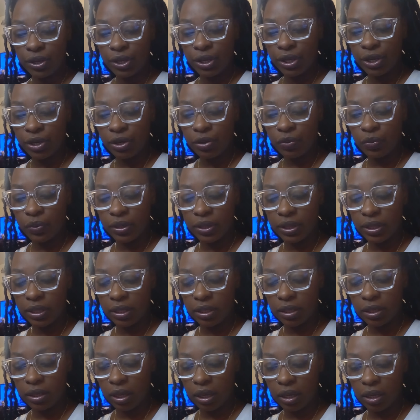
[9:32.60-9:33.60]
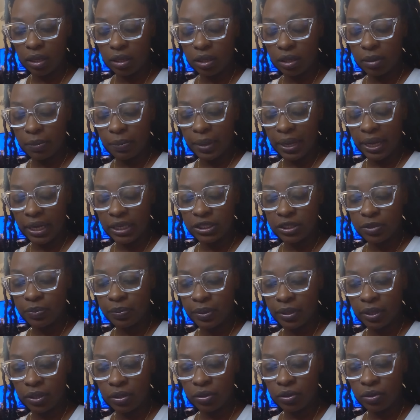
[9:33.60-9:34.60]
here with the um, Page of
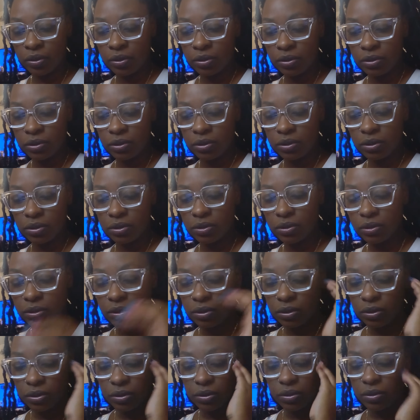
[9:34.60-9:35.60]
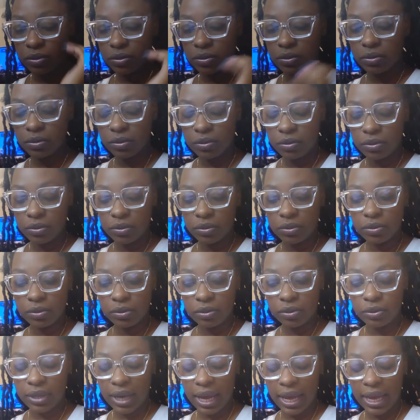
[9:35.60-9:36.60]
Pentacles.
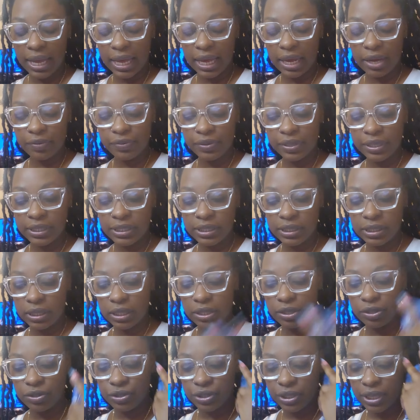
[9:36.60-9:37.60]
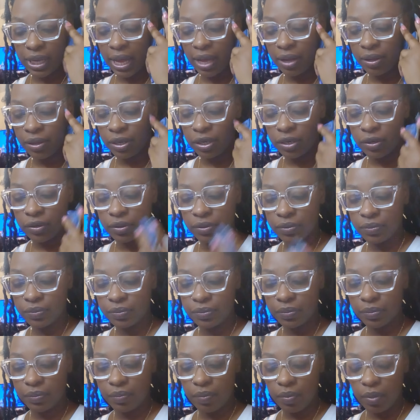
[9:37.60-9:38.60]
You got Aries energy out here.
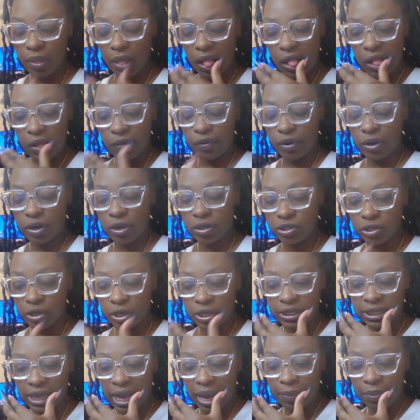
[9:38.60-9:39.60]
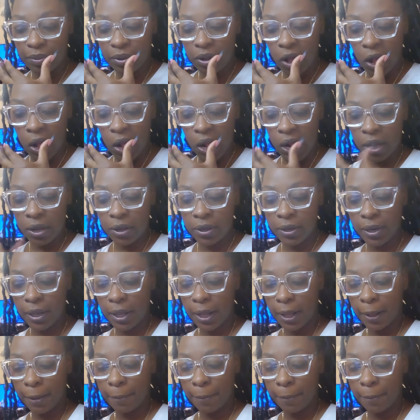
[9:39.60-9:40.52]
The Virgo, Taurus, Capricorn.